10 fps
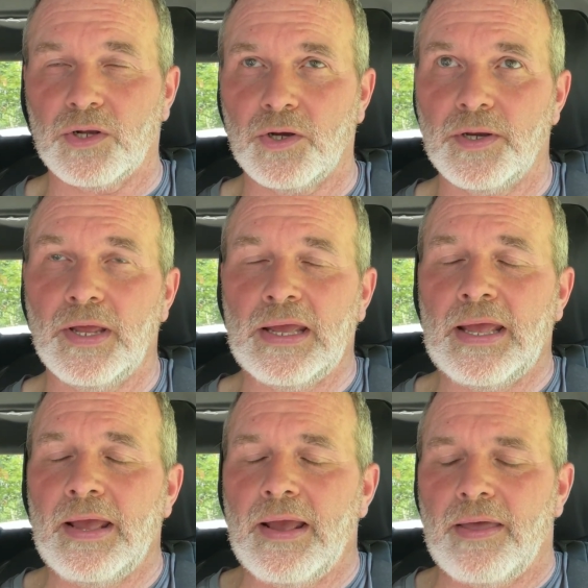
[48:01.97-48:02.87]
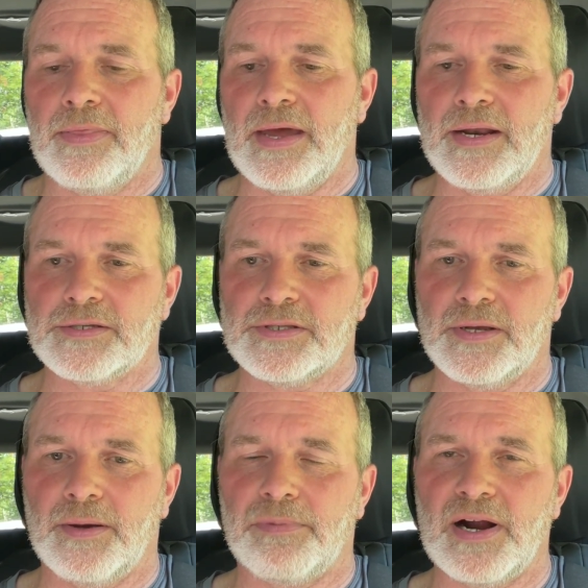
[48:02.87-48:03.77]
good, and that is
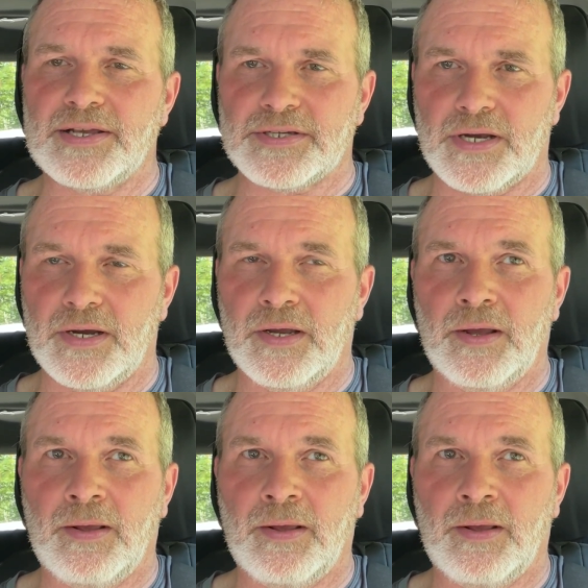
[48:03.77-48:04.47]
the brassica.